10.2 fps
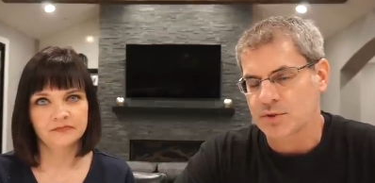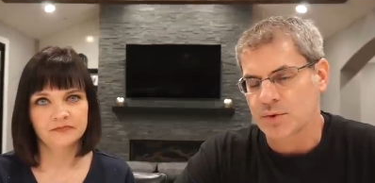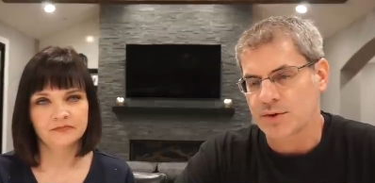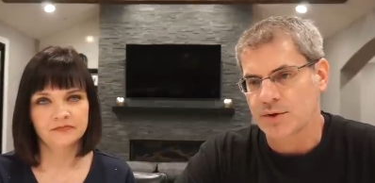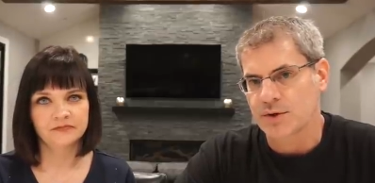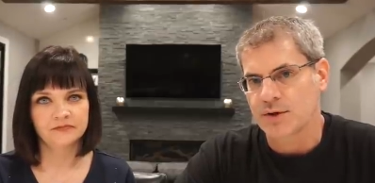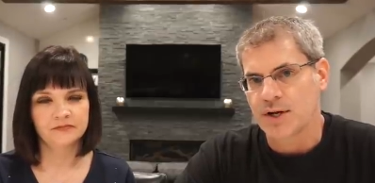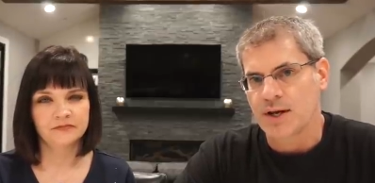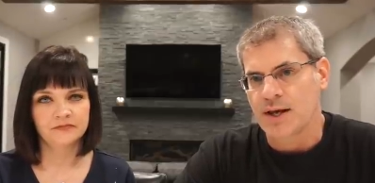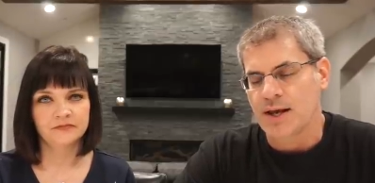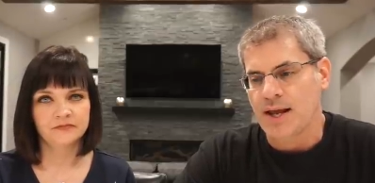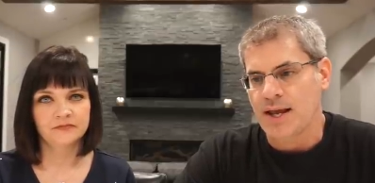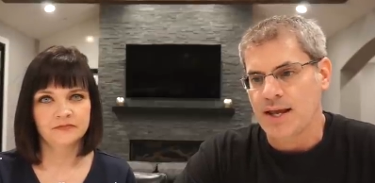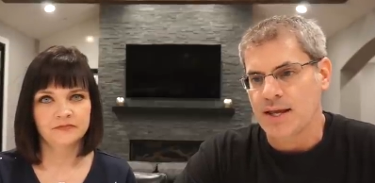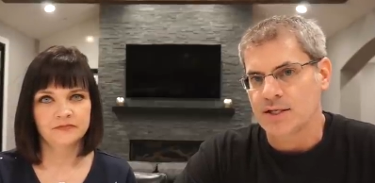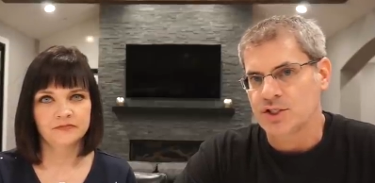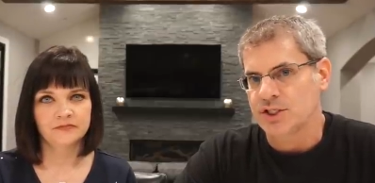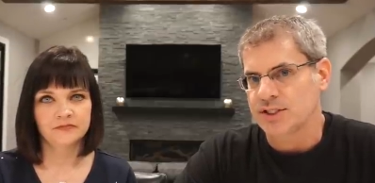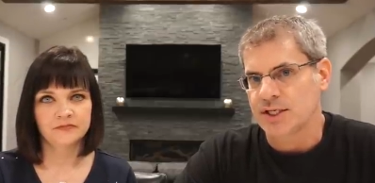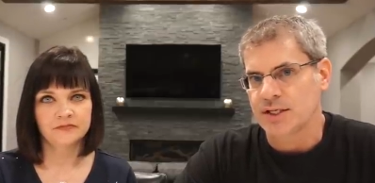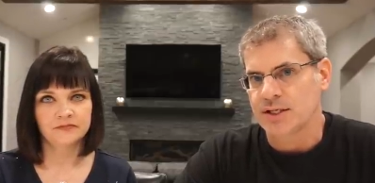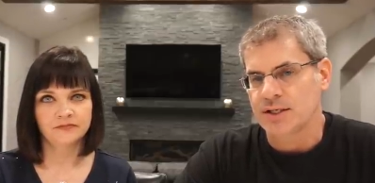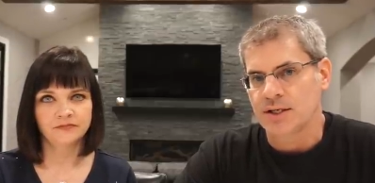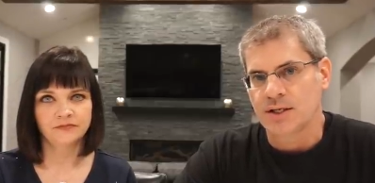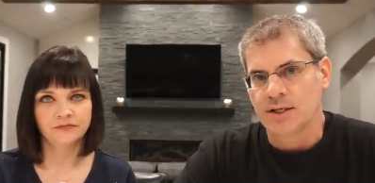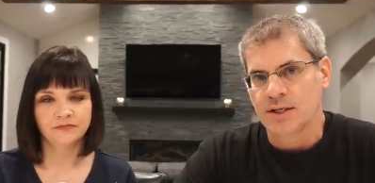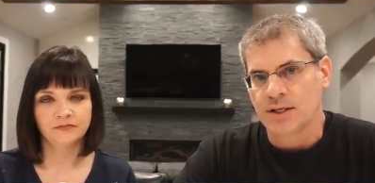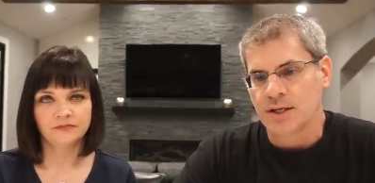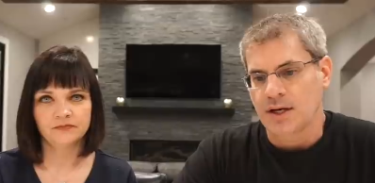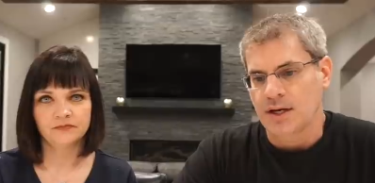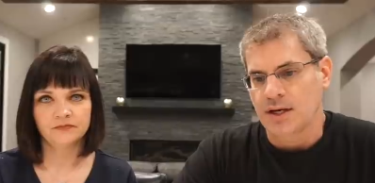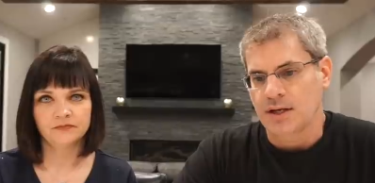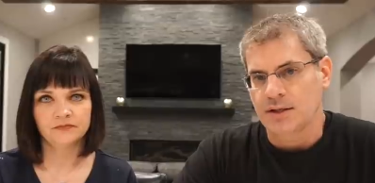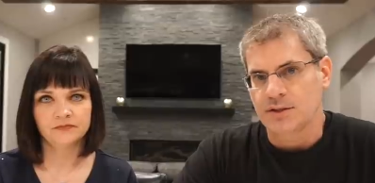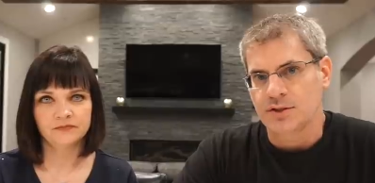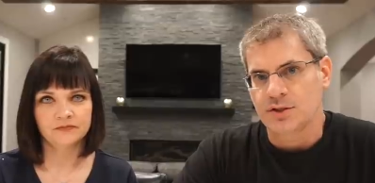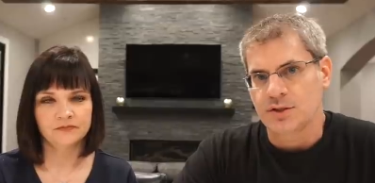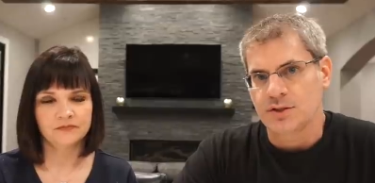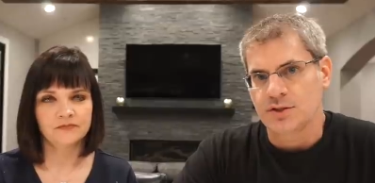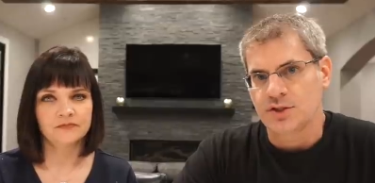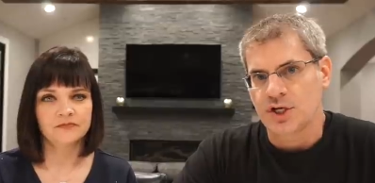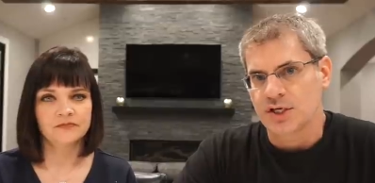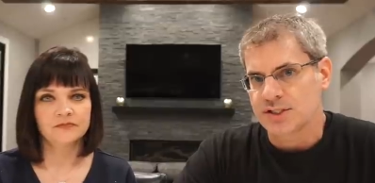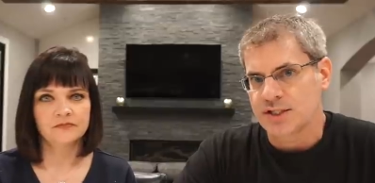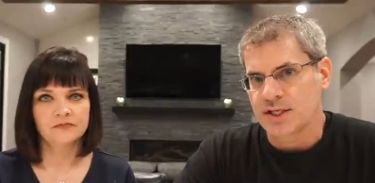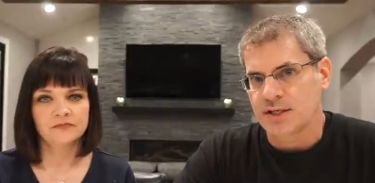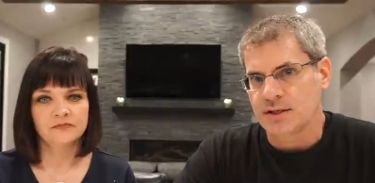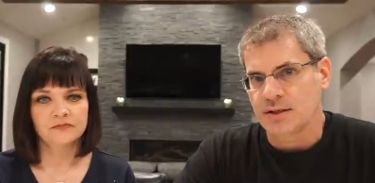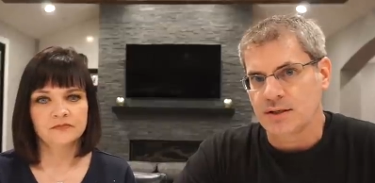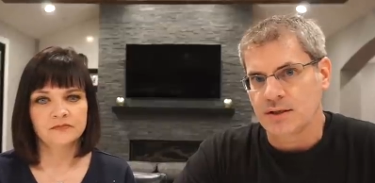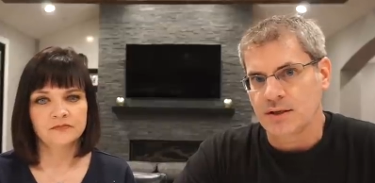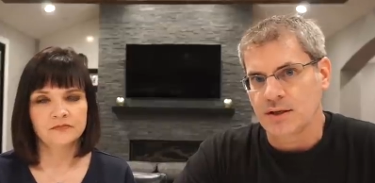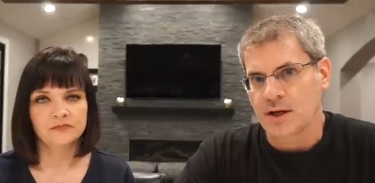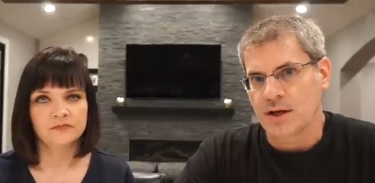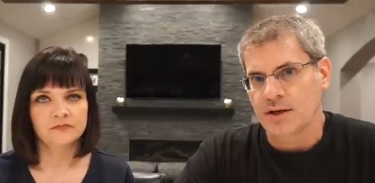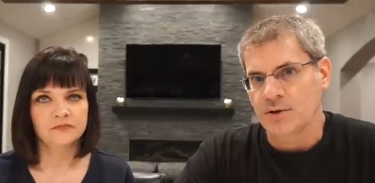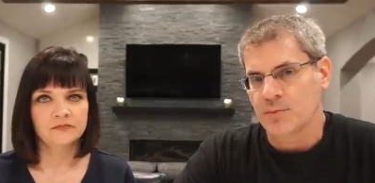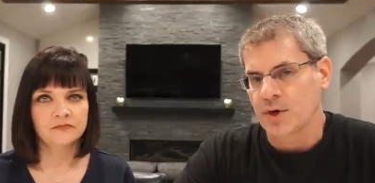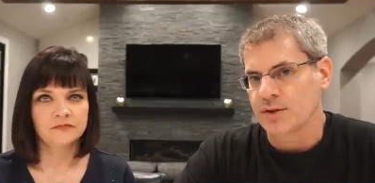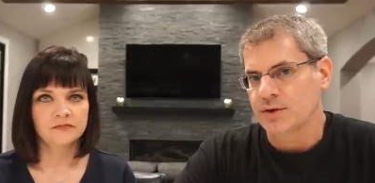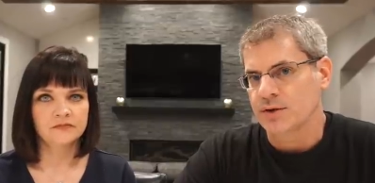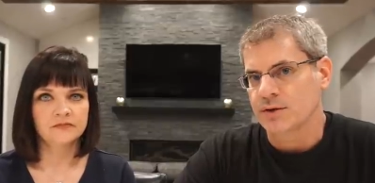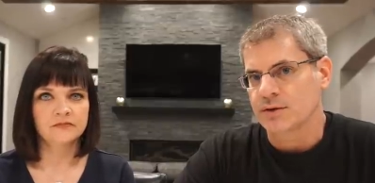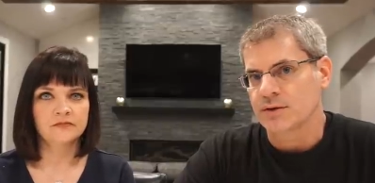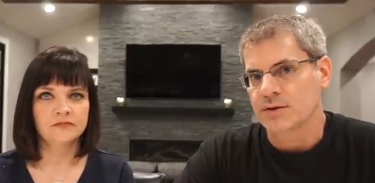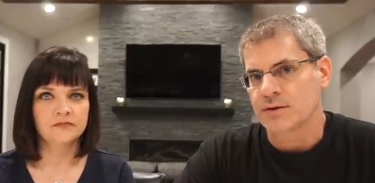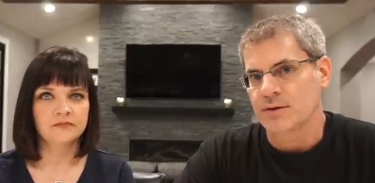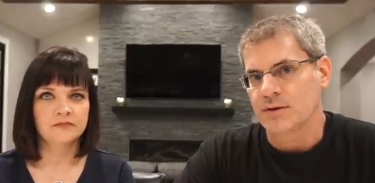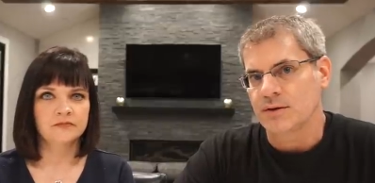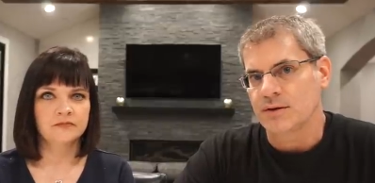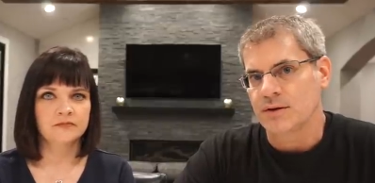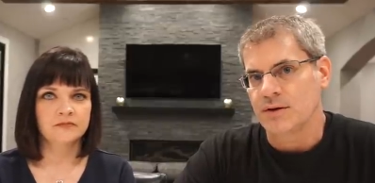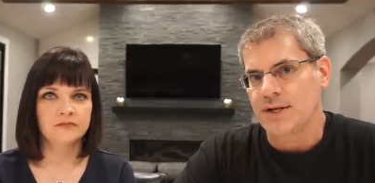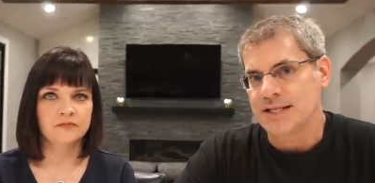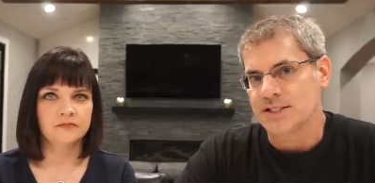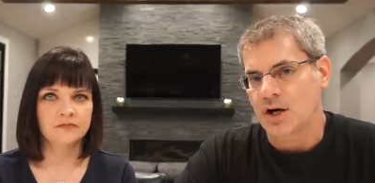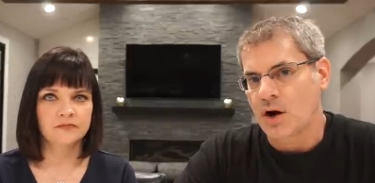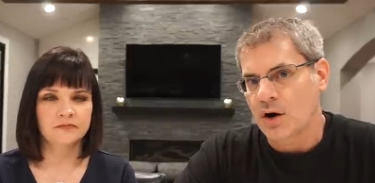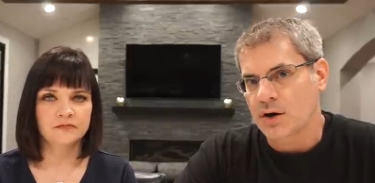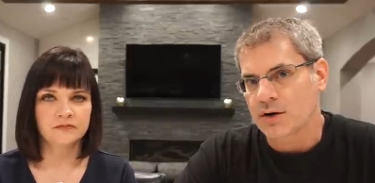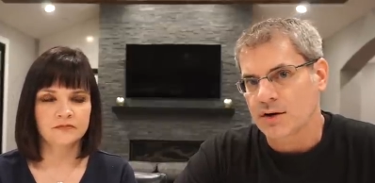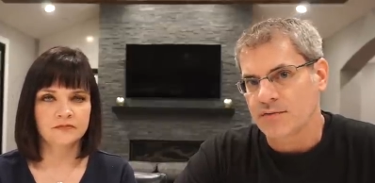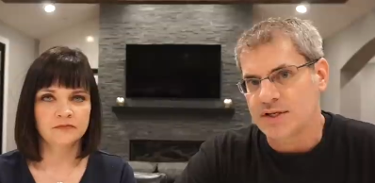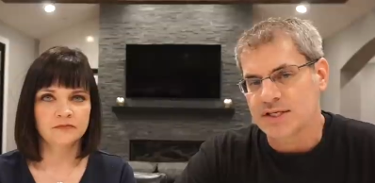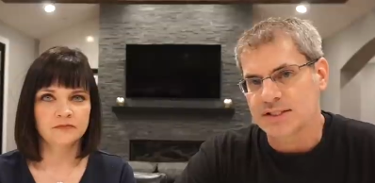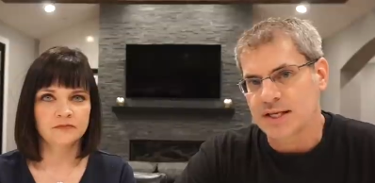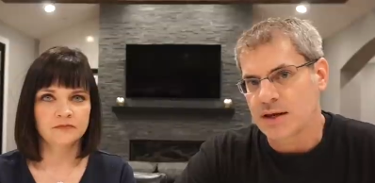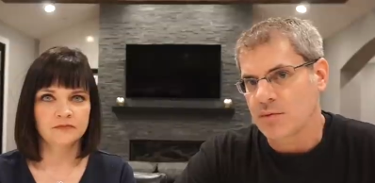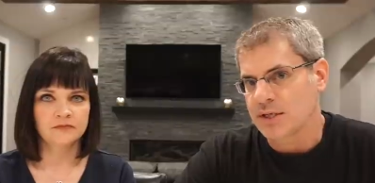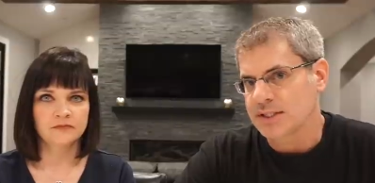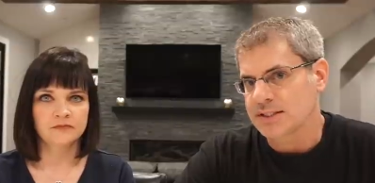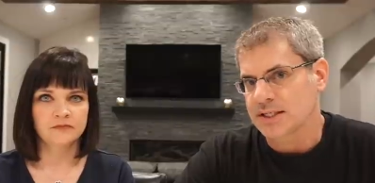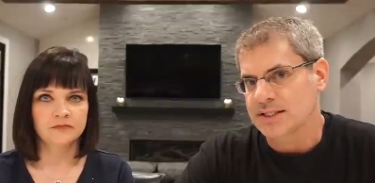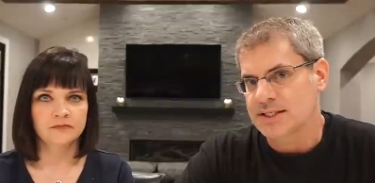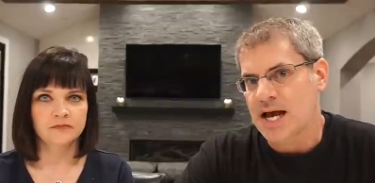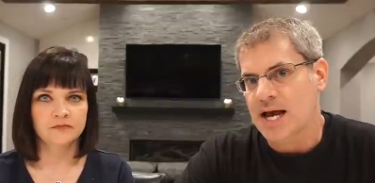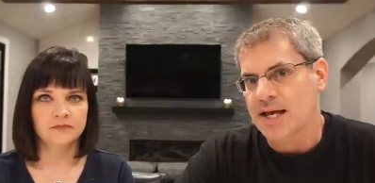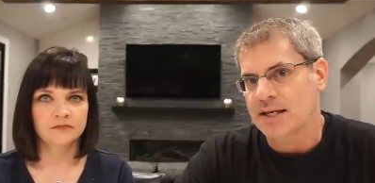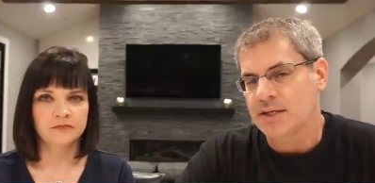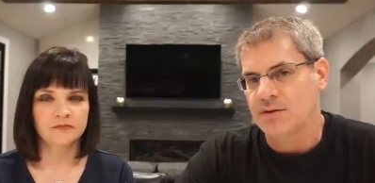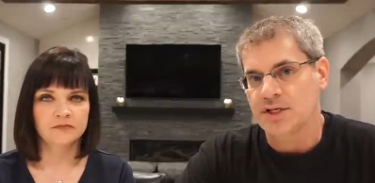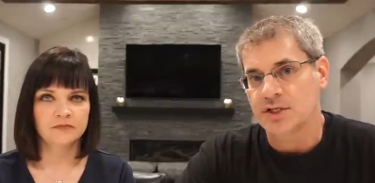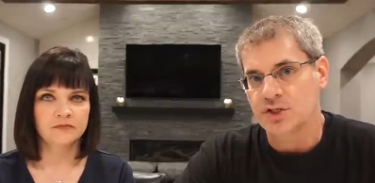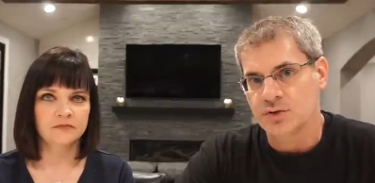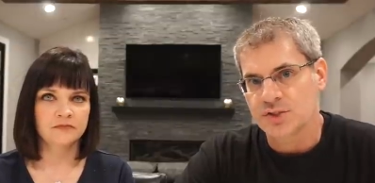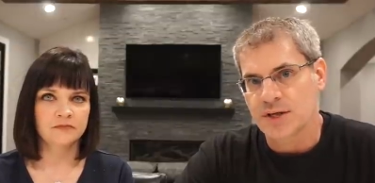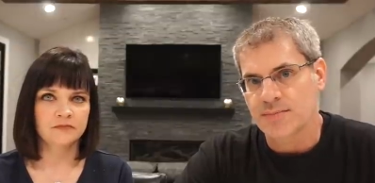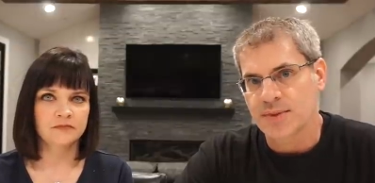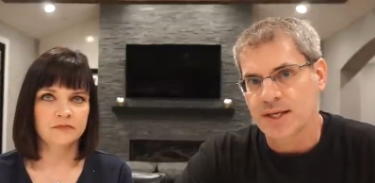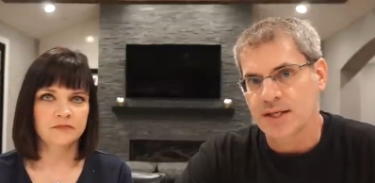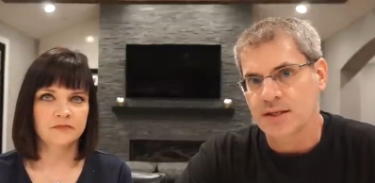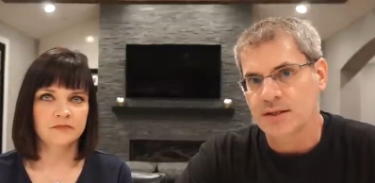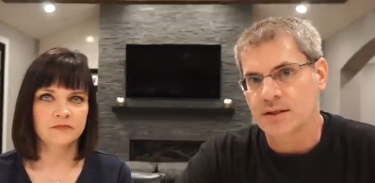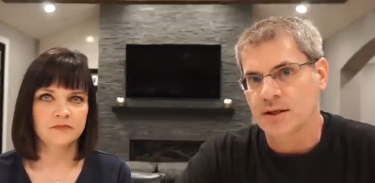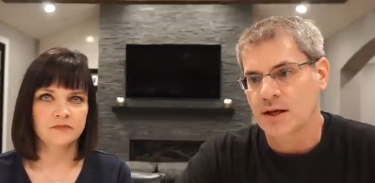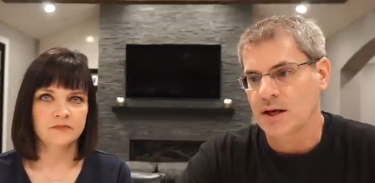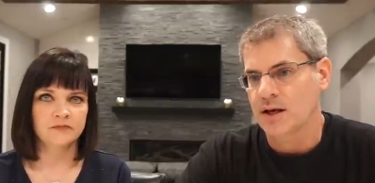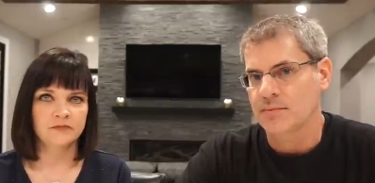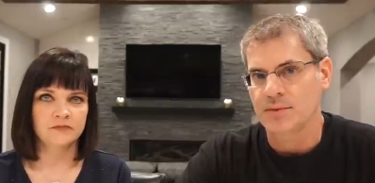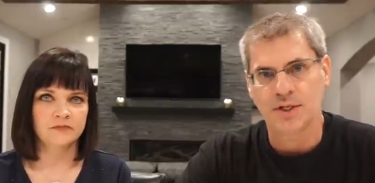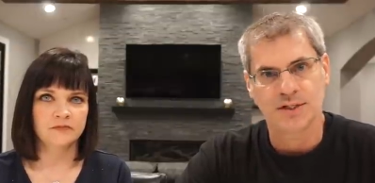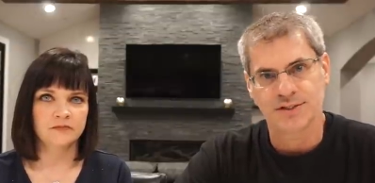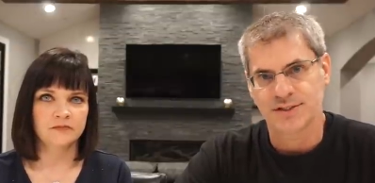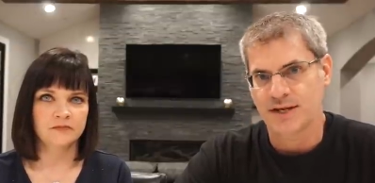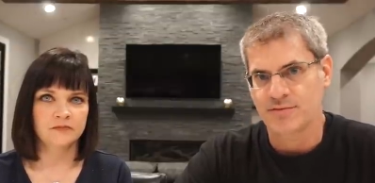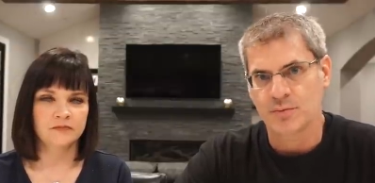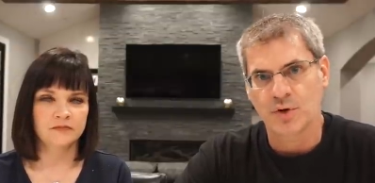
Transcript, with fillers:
Speaker 1: was with her and she said, uh, Justin, uh, your brother needs a heart. If he doesn't get one, he's gonna die. You need to do something. Um, you need to save your